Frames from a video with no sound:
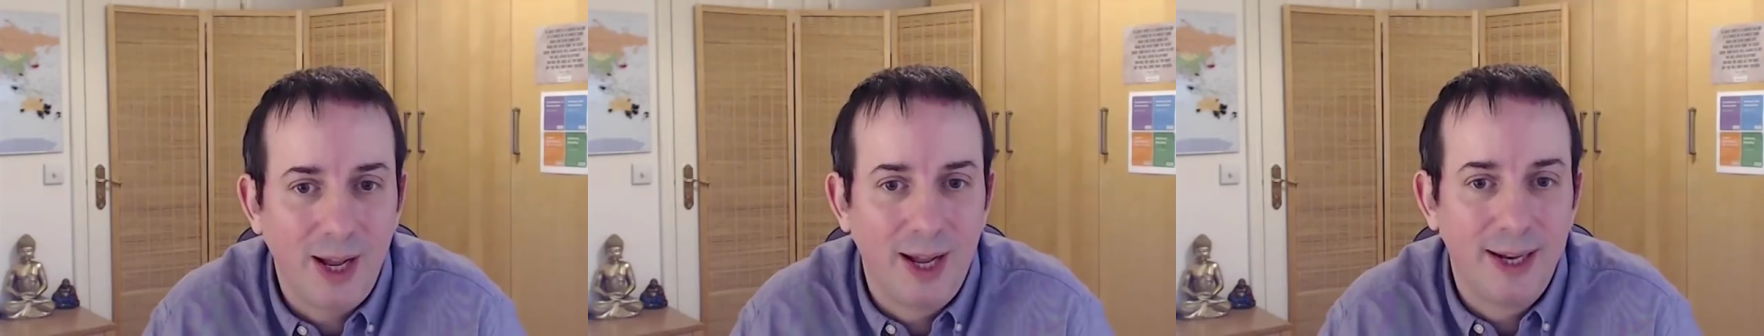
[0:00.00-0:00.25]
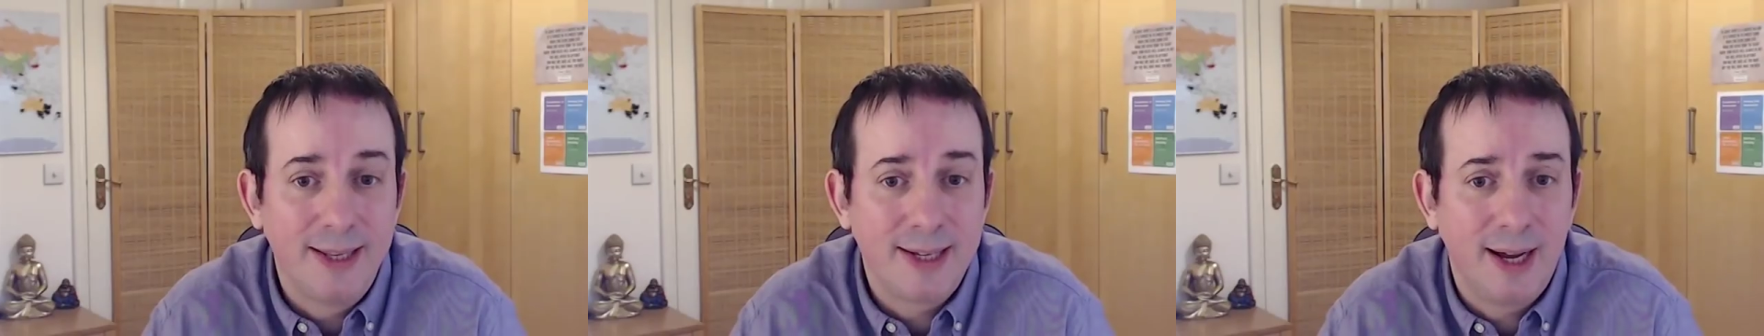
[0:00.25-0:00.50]

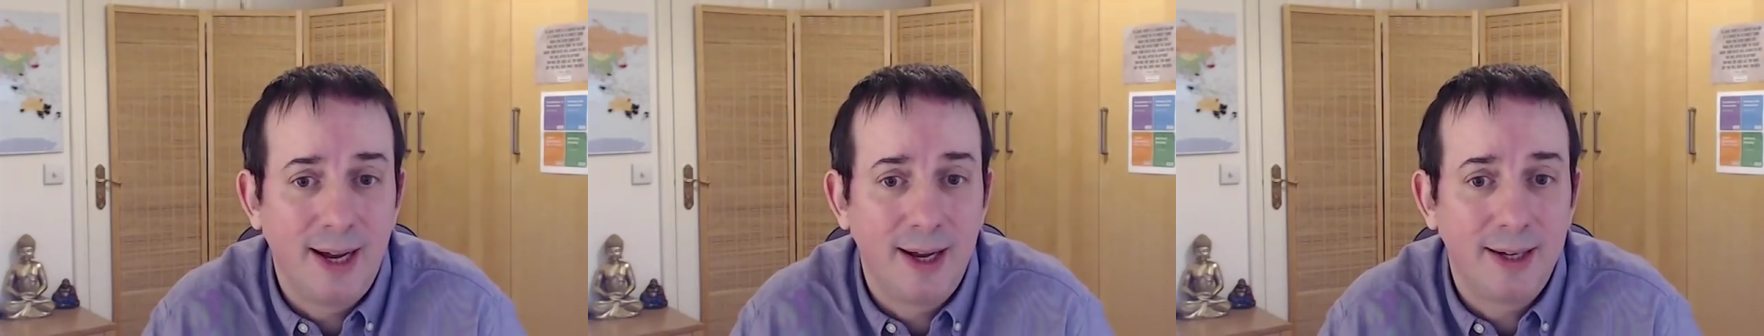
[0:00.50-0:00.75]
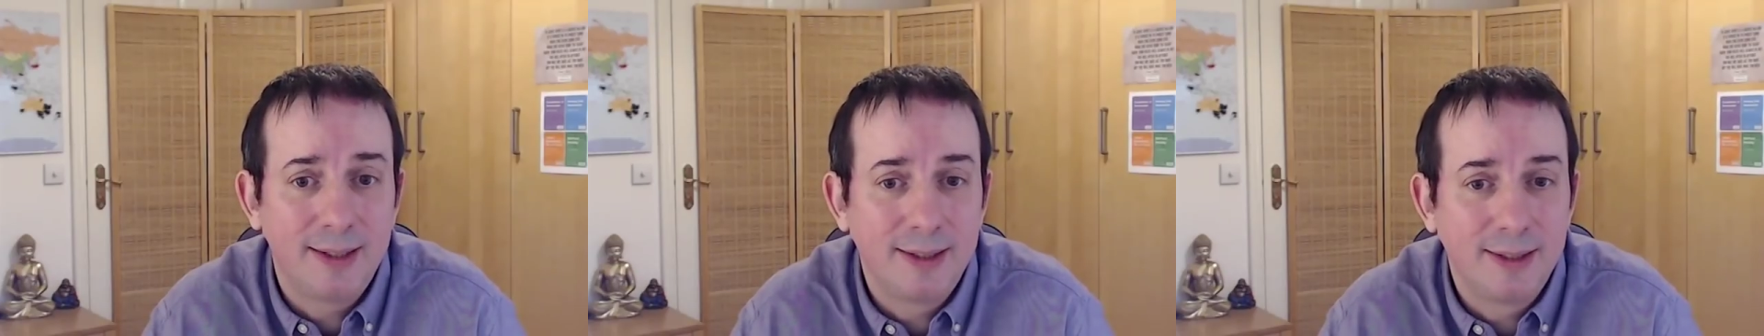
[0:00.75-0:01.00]

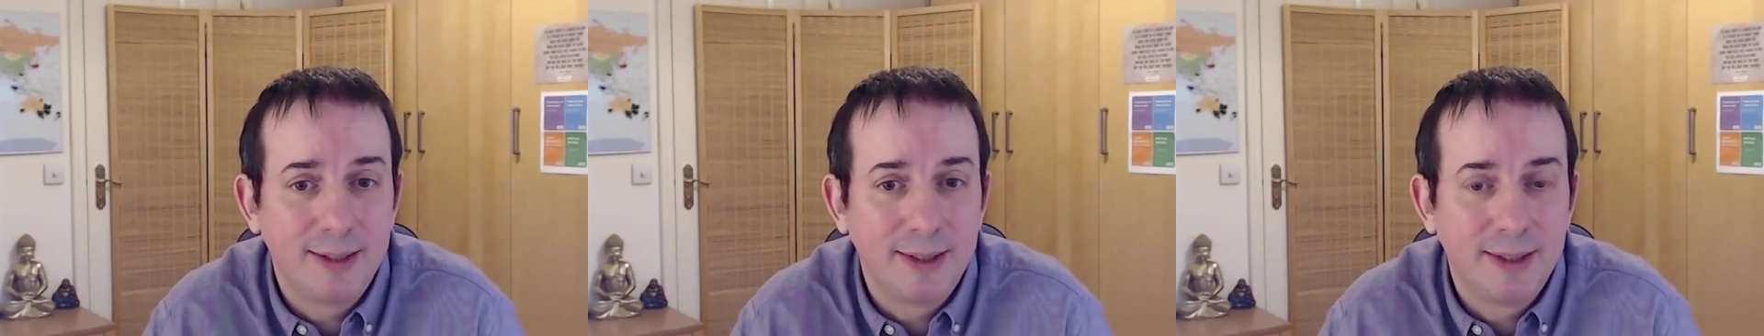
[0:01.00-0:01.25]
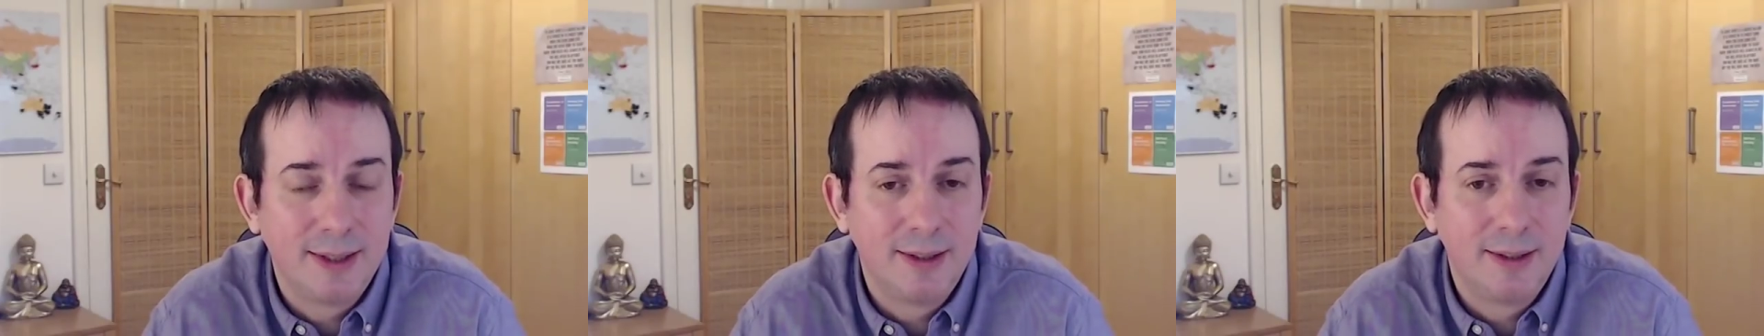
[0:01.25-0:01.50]
And
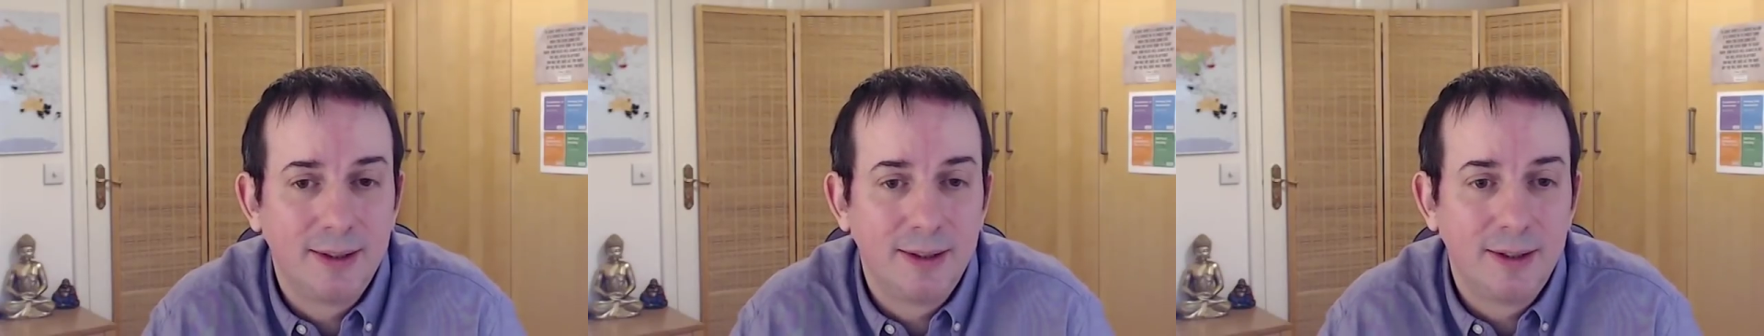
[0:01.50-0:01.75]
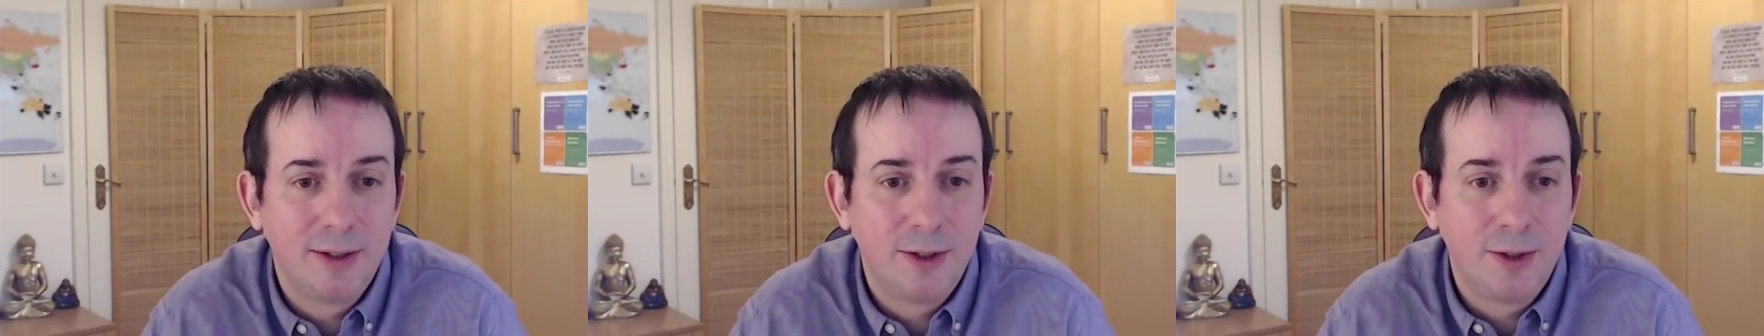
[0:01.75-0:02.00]

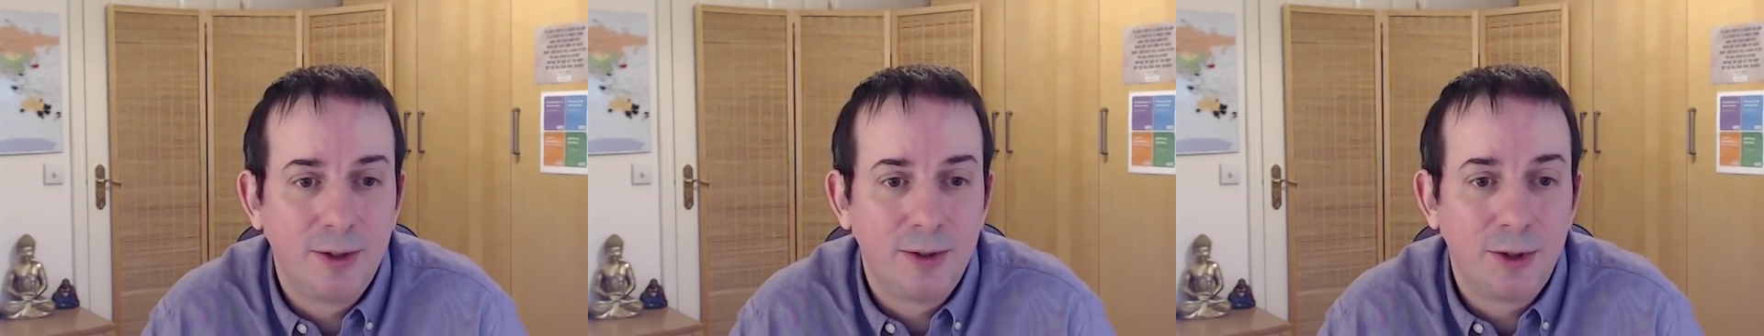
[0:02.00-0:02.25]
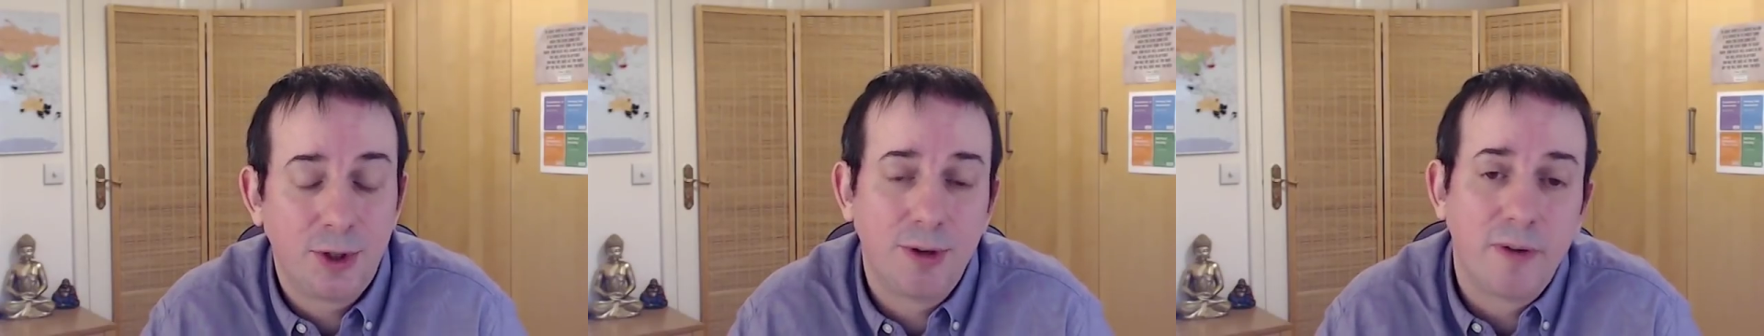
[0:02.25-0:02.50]

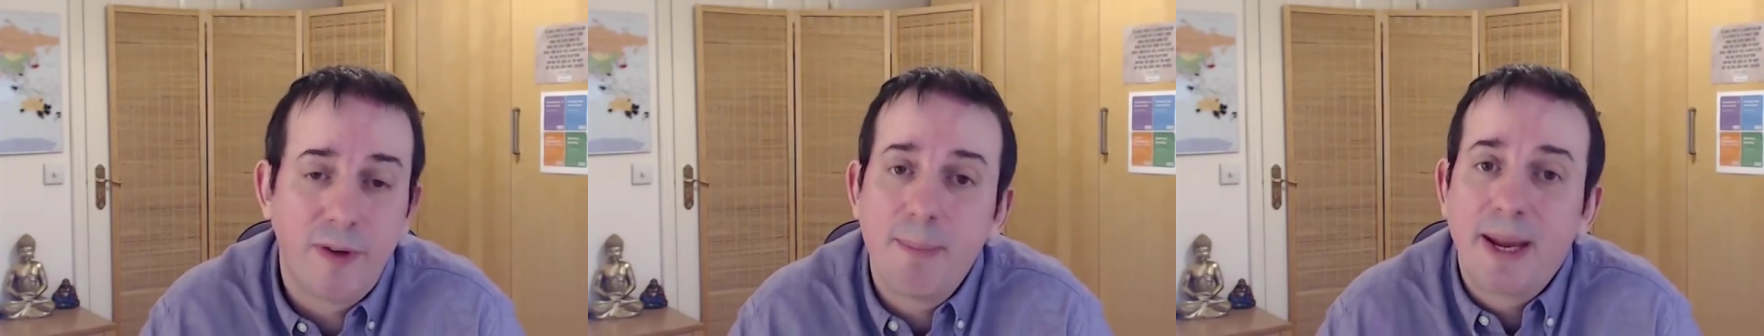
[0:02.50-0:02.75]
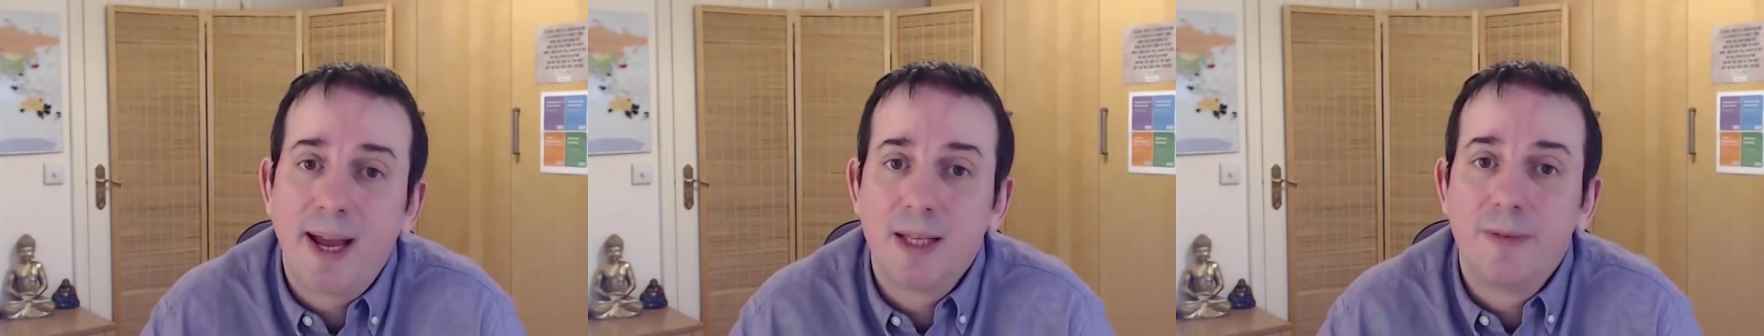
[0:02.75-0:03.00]
sure enough, I
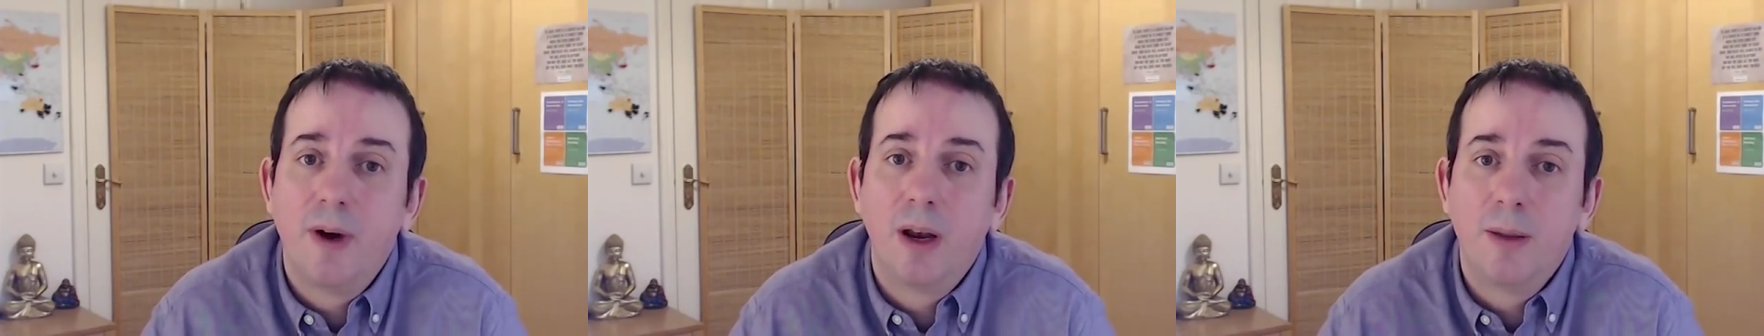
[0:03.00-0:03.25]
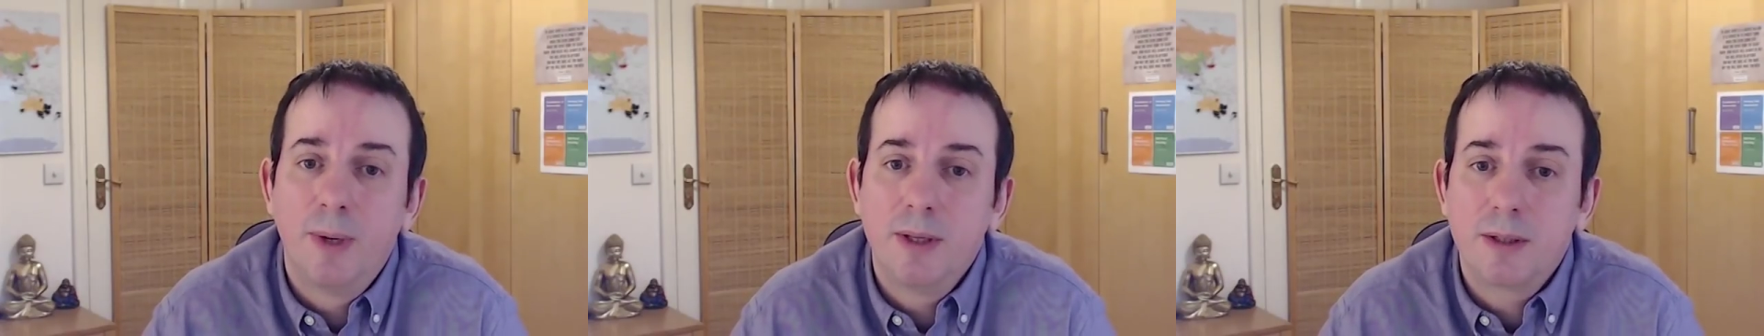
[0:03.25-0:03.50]
began
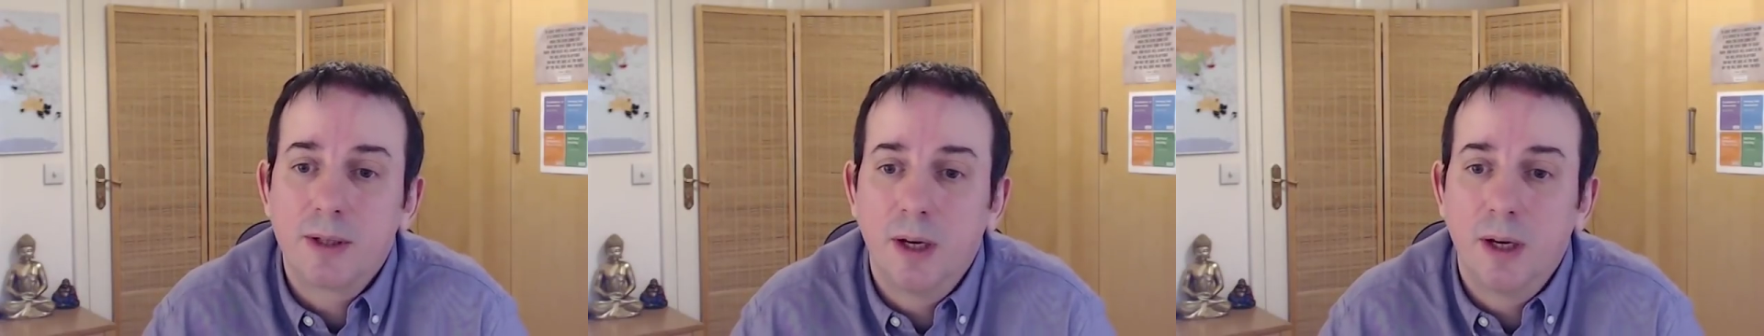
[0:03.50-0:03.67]
development,